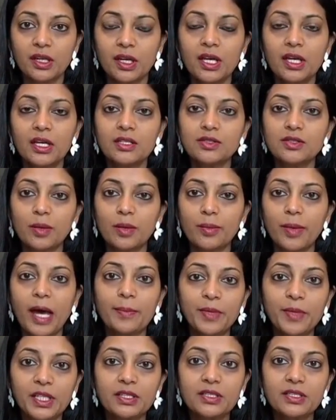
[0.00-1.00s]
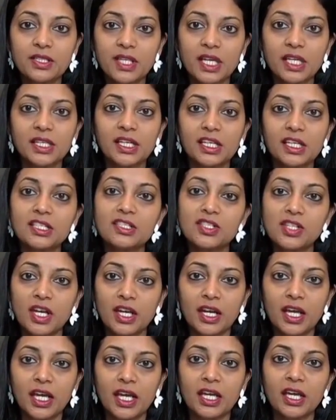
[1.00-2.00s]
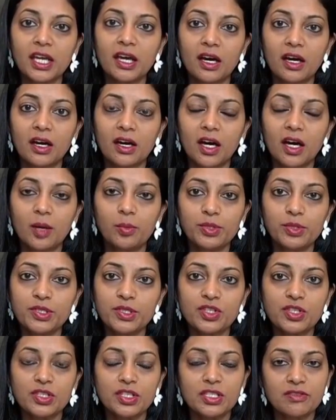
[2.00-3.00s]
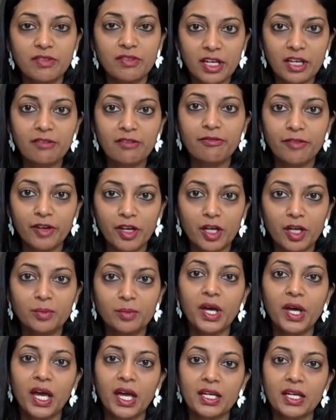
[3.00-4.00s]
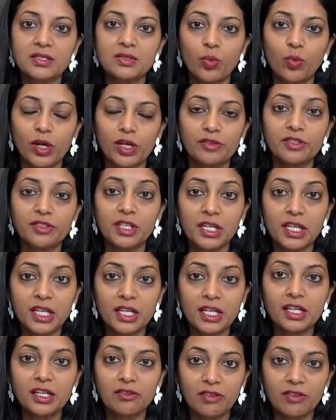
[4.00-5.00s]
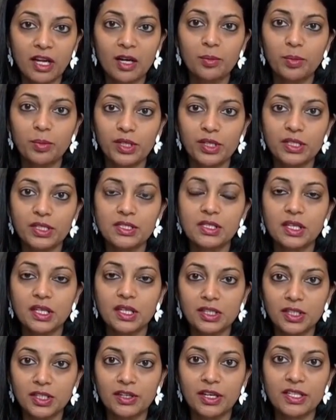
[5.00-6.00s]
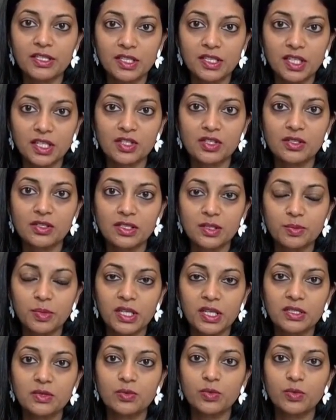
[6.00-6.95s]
So I'm happy to say that in Chennai, our position is very firm as one of the leading developers in the residential space.